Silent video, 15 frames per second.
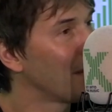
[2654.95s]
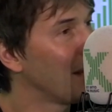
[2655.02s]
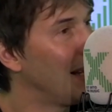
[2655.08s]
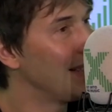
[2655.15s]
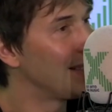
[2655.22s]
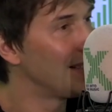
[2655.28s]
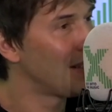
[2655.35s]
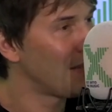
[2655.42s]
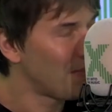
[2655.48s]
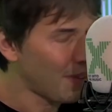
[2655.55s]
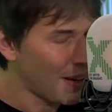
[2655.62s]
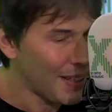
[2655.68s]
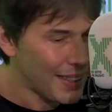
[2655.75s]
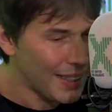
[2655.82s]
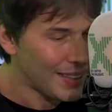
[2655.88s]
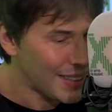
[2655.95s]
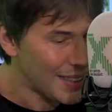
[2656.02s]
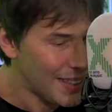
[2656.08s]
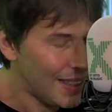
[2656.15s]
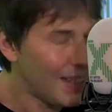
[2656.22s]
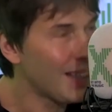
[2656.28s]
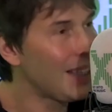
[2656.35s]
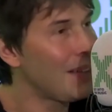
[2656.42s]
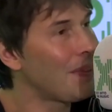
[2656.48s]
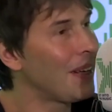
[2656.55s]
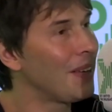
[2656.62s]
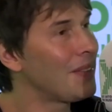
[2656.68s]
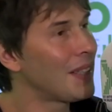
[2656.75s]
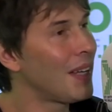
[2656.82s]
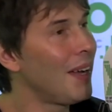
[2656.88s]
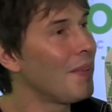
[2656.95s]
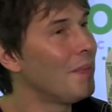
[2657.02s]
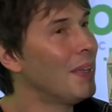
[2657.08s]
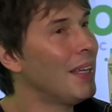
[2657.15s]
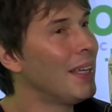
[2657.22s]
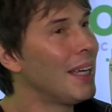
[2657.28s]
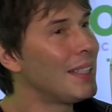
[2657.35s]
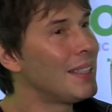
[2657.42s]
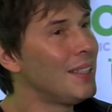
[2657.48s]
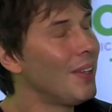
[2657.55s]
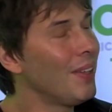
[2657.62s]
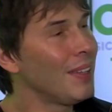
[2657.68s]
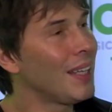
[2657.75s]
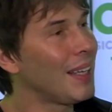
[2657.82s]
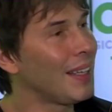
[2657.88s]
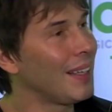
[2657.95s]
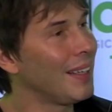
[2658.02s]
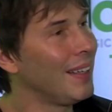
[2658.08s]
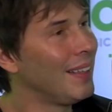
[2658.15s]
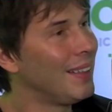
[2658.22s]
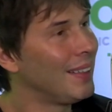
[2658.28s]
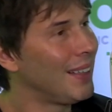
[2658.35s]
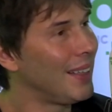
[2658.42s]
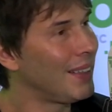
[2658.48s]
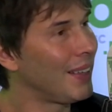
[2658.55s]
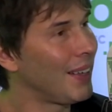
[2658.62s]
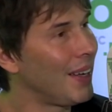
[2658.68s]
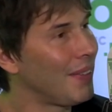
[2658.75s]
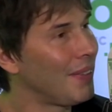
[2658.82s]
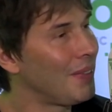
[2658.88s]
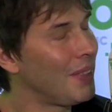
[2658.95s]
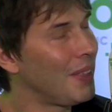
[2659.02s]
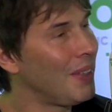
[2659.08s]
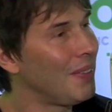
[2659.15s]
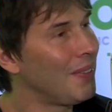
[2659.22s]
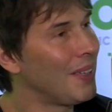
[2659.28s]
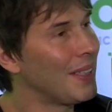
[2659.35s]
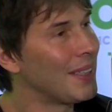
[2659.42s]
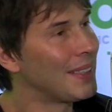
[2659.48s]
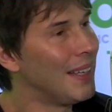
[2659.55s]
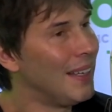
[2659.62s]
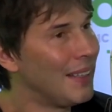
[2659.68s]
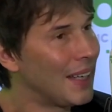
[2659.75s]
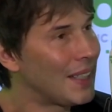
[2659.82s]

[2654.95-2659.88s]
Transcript: It's that a tiny amount of time is nothing in the life of the universe.